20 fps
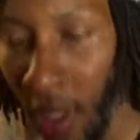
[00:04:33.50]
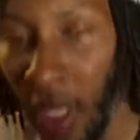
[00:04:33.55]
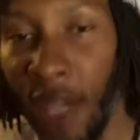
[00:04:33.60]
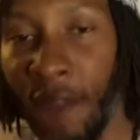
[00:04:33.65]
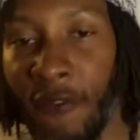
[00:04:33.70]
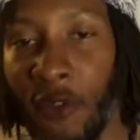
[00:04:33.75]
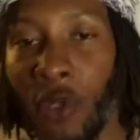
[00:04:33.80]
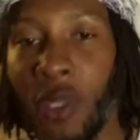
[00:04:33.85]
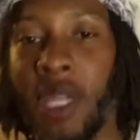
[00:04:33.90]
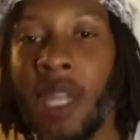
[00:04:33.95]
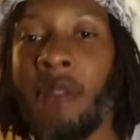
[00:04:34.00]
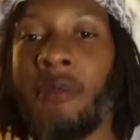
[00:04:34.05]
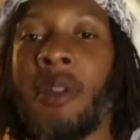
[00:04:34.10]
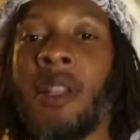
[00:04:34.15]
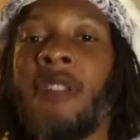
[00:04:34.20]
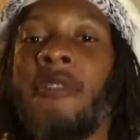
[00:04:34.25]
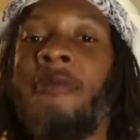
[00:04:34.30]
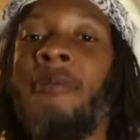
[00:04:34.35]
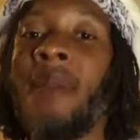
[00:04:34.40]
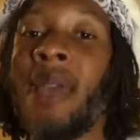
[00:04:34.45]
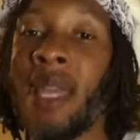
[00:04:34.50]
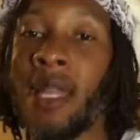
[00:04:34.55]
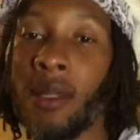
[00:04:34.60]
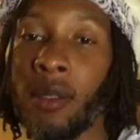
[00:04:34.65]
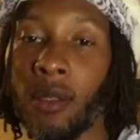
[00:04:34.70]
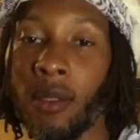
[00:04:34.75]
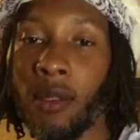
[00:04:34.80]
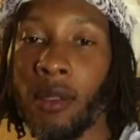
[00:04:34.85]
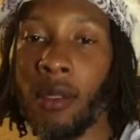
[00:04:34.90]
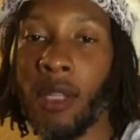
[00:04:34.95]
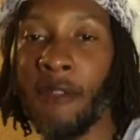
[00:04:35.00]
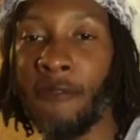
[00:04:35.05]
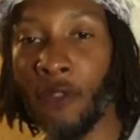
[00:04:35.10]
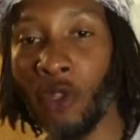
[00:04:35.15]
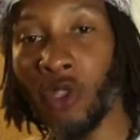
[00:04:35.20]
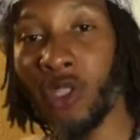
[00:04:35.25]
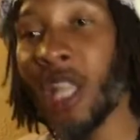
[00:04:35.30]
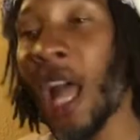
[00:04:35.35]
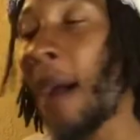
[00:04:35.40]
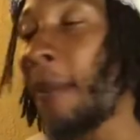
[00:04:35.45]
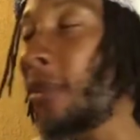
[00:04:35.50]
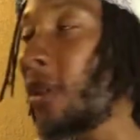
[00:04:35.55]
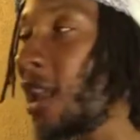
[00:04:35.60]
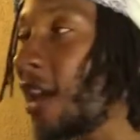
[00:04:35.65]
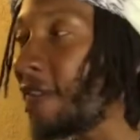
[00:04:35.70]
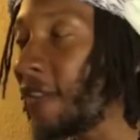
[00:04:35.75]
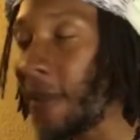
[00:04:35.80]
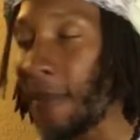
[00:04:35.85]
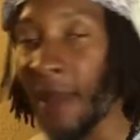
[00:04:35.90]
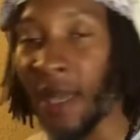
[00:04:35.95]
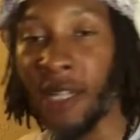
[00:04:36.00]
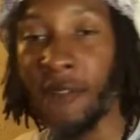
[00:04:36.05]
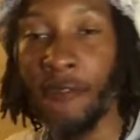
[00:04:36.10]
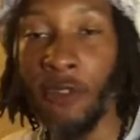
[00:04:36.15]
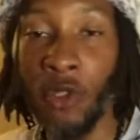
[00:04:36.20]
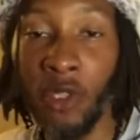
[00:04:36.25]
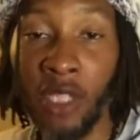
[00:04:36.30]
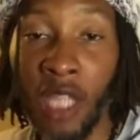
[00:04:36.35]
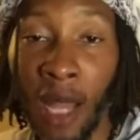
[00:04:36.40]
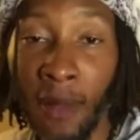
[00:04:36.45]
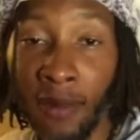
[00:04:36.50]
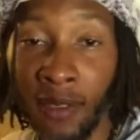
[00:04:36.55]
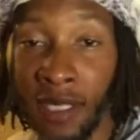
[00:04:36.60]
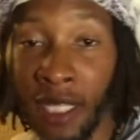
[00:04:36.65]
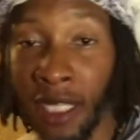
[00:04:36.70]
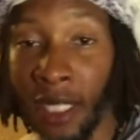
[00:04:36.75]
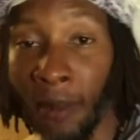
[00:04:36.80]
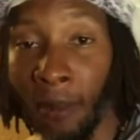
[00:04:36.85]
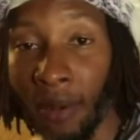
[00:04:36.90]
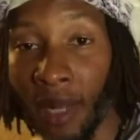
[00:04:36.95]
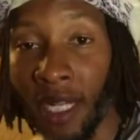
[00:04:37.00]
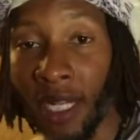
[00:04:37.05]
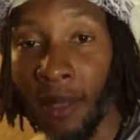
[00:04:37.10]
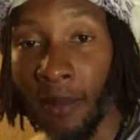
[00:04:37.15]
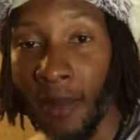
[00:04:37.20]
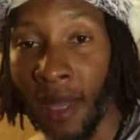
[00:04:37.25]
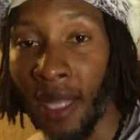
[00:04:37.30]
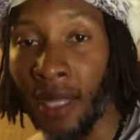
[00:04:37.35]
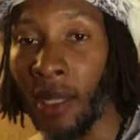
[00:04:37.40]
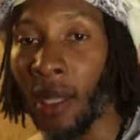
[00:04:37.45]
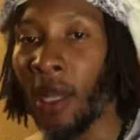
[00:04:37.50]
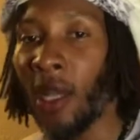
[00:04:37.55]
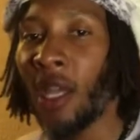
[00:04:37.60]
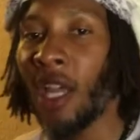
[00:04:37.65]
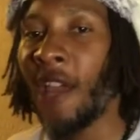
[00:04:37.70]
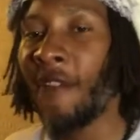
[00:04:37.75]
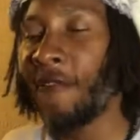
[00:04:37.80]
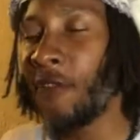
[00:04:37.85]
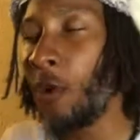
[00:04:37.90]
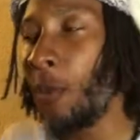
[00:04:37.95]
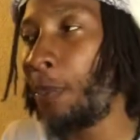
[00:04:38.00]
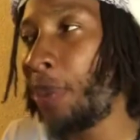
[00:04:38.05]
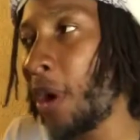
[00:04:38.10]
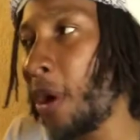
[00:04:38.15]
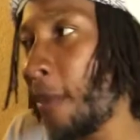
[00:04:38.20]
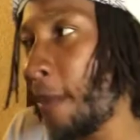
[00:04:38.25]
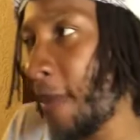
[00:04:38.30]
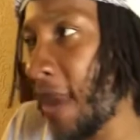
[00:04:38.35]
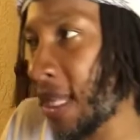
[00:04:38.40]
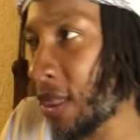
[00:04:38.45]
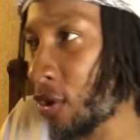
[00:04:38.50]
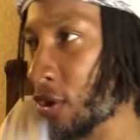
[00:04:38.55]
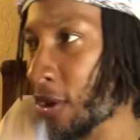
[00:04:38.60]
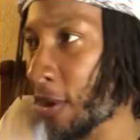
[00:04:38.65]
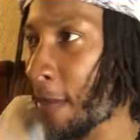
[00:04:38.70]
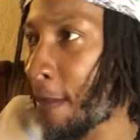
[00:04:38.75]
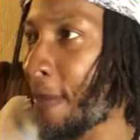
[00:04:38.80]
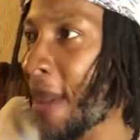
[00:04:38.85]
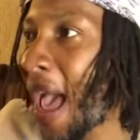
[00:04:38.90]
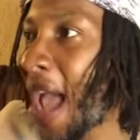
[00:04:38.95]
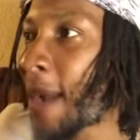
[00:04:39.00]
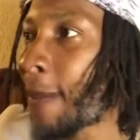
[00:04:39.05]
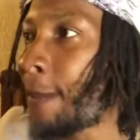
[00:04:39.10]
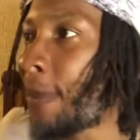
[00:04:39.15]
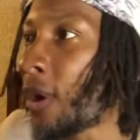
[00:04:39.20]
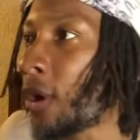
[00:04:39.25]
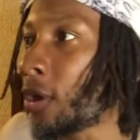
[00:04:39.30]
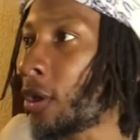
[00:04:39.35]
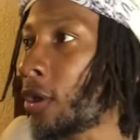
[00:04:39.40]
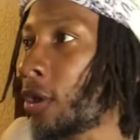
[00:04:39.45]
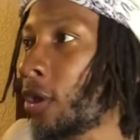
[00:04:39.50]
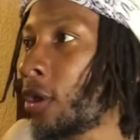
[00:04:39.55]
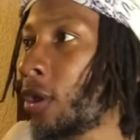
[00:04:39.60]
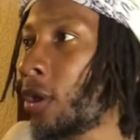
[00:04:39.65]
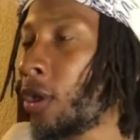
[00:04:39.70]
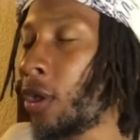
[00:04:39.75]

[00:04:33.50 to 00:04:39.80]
If you get rid of men, if you stop loving men, if you stop celebrating men, if you put men on the back burner,